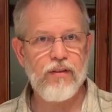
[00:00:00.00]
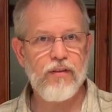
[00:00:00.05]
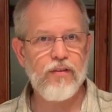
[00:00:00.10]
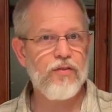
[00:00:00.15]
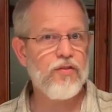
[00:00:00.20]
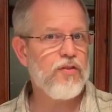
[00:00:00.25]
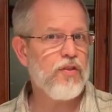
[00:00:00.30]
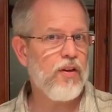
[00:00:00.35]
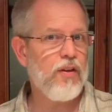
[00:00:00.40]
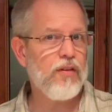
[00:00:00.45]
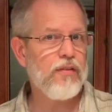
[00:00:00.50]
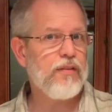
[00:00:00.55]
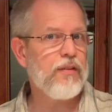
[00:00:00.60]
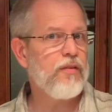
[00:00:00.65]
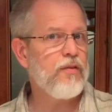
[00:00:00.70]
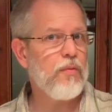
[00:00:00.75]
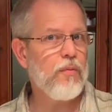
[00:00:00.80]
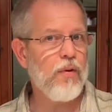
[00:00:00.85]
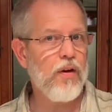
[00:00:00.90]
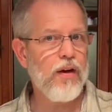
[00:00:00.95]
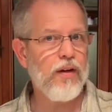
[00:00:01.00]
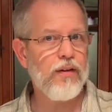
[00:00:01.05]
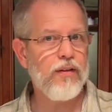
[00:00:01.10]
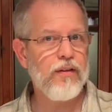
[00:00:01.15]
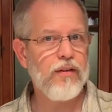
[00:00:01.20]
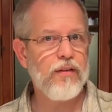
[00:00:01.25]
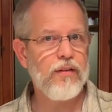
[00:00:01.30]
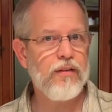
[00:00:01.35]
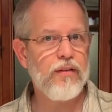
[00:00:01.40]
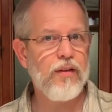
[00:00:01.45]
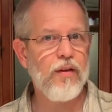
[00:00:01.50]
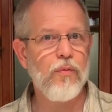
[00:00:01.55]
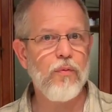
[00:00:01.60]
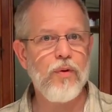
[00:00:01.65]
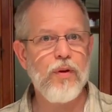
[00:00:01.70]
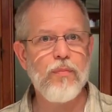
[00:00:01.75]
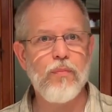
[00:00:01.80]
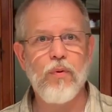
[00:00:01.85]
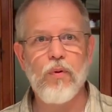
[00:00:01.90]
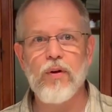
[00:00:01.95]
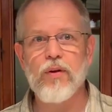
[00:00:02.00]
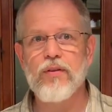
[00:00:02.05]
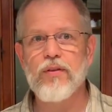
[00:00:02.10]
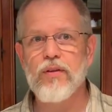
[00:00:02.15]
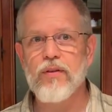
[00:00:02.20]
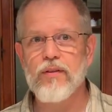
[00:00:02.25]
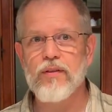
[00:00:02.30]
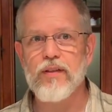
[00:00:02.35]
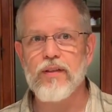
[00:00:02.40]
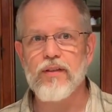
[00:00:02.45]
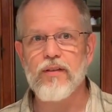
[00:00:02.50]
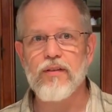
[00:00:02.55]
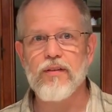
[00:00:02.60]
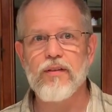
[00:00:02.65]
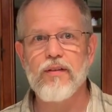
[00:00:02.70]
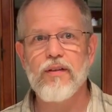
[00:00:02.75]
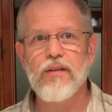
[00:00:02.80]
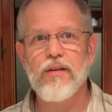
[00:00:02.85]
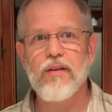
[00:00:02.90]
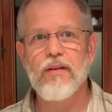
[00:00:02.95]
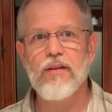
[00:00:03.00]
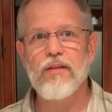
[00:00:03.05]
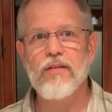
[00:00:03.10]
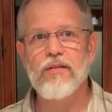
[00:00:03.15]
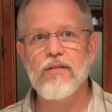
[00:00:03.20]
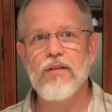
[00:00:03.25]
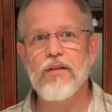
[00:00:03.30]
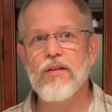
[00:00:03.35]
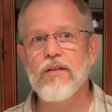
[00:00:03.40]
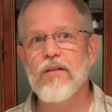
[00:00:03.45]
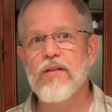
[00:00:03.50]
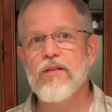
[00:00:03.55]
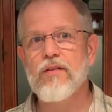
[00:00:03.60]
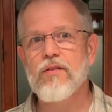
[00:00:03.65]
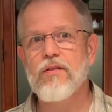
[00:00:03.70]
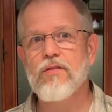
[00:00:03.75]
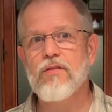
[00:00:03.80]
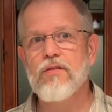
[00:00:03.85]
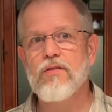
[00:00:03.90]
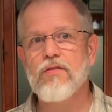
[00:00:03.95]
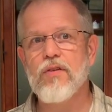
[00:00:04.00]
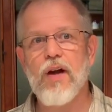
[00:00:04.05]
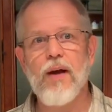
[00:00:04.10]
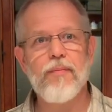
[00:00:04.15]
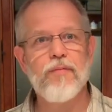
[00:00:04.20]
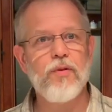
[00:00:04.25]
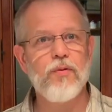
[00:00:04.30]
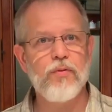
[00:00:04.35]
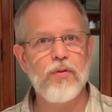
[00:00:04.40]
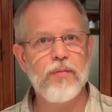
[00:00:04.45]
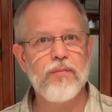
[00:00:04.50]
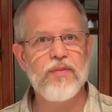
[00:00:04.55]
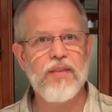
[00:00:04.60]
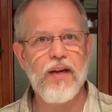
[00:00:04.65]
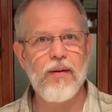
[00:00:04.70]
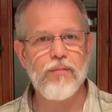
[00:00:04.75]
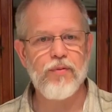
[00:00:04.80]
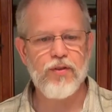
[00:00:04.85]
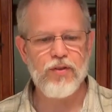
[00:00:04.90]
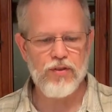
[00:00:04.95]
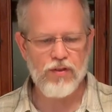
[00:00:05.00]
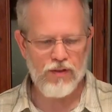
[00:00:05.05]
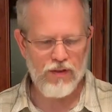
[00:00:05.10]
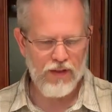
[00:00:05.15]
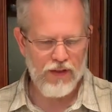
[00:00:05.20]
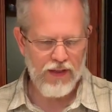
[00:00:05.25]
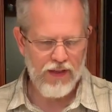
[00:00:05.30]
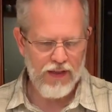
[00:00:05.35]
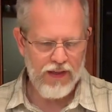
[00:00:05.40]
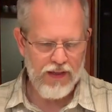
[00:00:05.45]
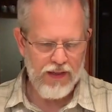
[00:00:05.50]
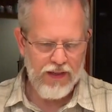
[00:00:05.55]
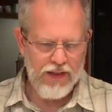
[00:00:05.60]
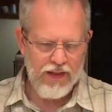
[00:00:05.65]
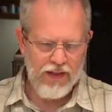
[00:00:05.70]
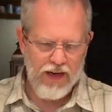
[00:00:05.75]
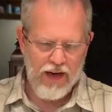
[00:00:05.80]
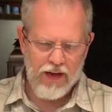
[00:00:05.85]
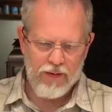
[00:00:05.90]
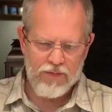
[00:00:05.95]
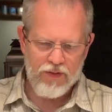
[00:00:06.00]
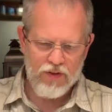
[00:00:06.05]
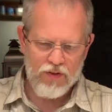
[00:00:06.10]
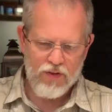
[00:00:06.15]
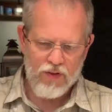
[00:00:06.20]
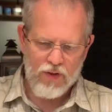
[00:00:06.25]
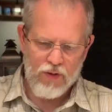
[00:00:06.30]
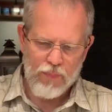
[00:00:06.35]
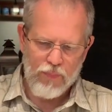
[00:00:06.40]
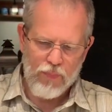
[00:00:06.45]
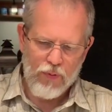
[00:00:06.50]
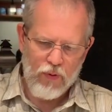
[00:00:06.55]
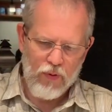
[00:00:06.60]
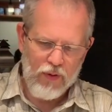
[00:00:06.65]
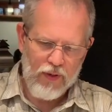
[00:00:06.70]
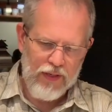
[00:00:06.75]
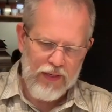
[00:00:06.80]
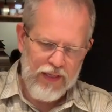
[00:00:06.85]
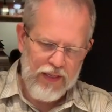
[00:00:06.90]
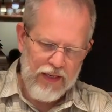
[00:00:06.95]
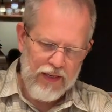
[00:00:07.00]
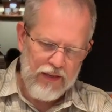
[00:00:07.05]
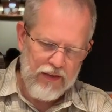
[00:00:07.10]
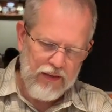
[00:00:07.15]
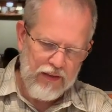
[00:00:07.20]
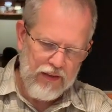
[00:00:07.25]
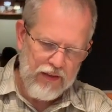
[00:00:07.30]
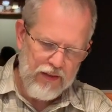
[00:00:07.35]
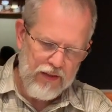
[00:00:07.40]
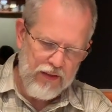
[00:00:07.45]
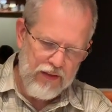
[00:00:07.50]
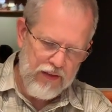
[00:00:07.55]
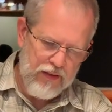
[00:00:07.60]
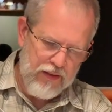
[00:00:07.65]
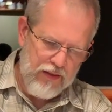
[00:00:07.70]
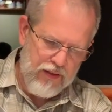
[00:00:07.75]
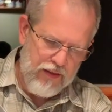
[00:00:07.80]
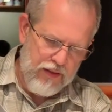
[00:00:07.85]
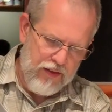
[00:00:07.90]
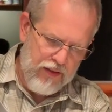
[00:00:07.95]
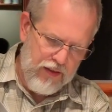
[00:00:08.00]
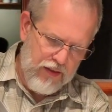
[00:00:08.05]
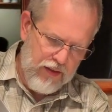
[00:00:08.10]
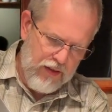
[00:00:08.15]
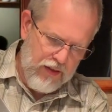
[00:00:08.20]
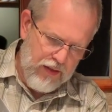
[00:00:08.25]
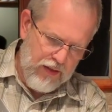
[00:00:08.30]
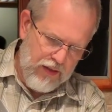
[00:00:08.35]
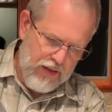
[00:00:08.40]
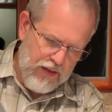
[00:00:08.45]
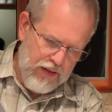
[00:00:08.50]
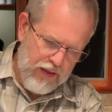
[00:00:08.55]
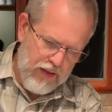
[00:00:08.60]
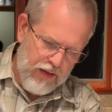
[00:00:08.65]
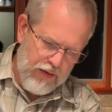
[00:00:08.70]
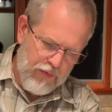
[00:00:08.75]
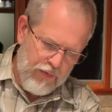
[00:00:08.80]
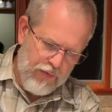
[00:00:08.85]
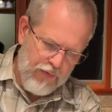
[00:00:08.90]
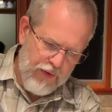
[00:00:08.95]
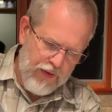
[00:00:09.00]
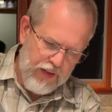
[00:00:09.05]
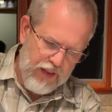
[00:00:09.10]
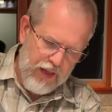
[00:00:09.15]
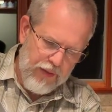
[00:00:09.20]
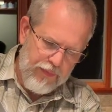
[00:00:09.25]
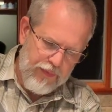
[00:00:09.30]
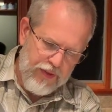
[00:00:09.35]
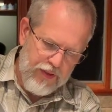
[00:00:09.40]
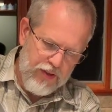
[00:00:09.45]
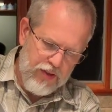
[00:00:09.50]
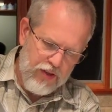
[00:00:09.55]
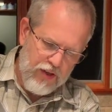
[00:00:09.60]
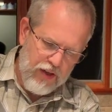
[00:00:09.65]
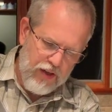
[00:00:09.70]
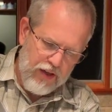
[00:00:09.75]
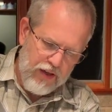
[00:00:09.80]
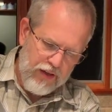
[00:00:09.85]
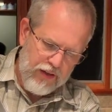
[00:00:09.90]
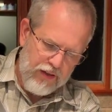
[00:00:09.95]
the salt and the water that we boiled earlier, to drop to room temperature. Now I'm just going to pour it in and fill up the jar.